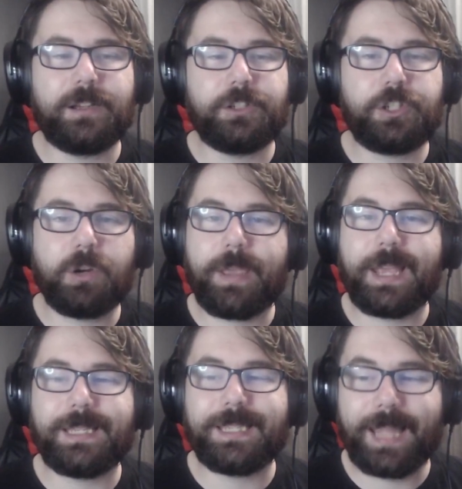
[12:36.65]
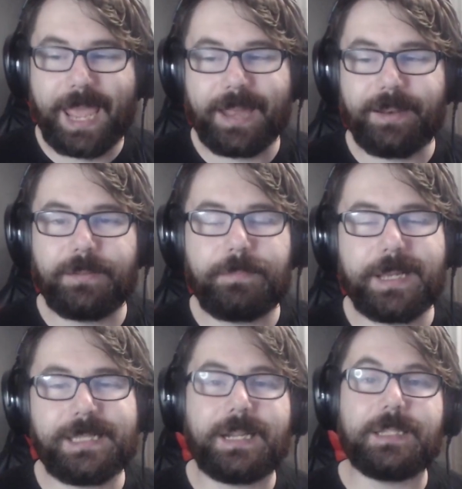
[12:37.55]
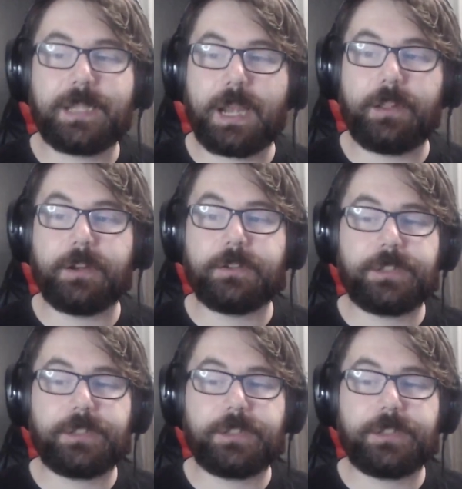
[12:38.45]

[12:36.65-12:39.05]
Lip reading: showcase land based on its color.